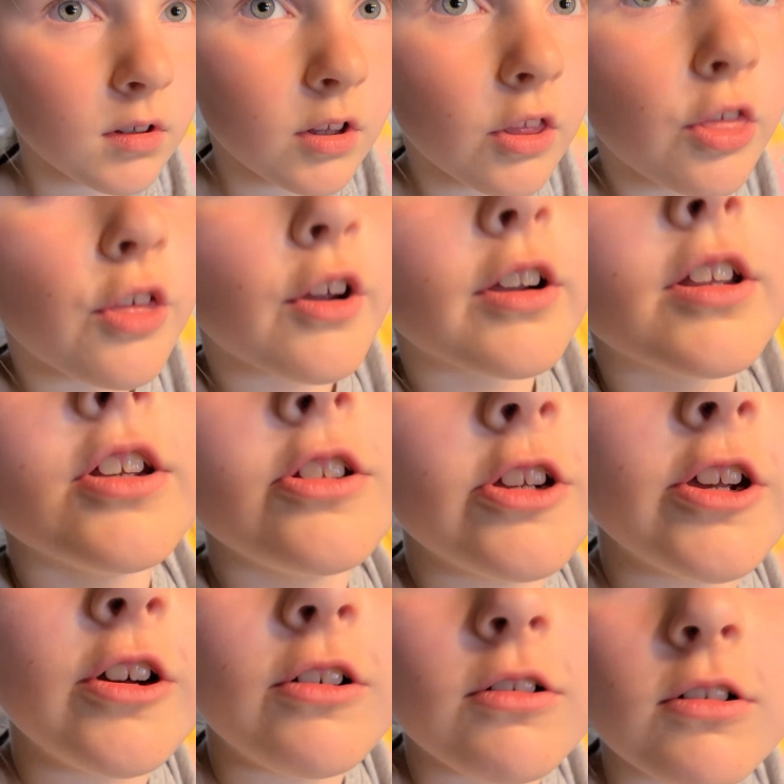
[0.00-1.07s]

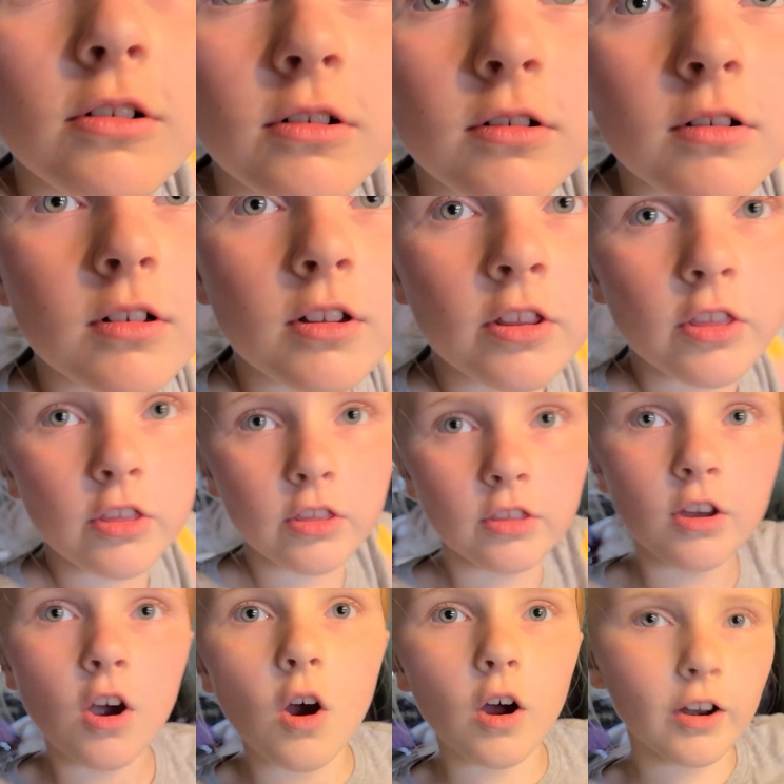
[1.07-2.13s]
32. No,
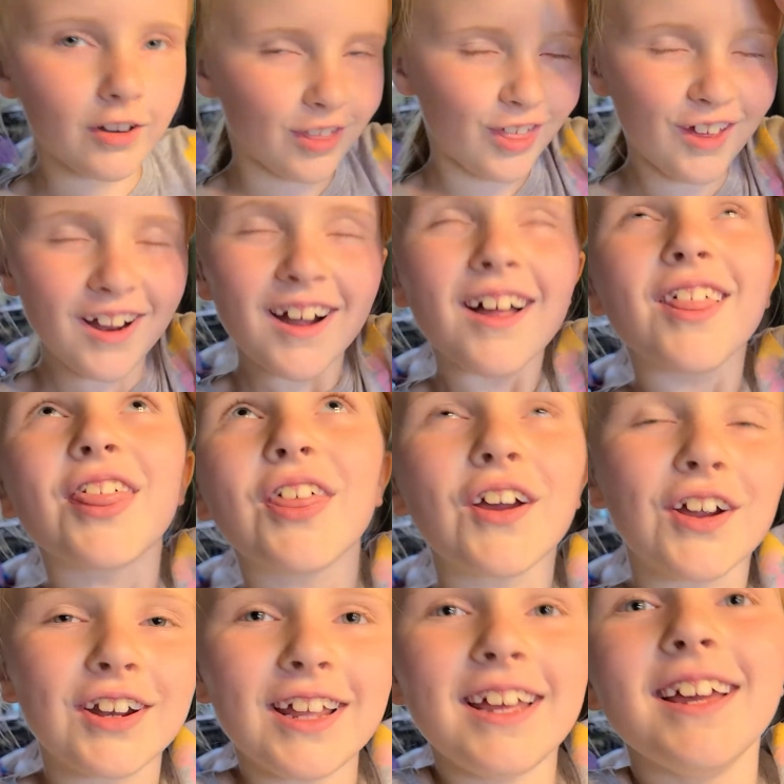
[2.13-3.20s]
not 32. Th oh, yeah.
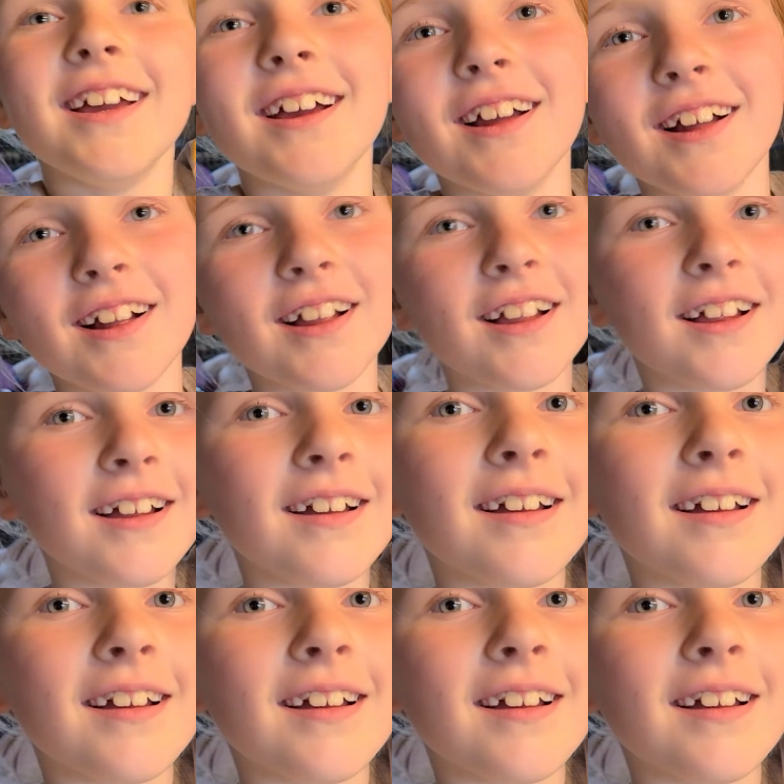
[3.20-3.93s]
30. 30.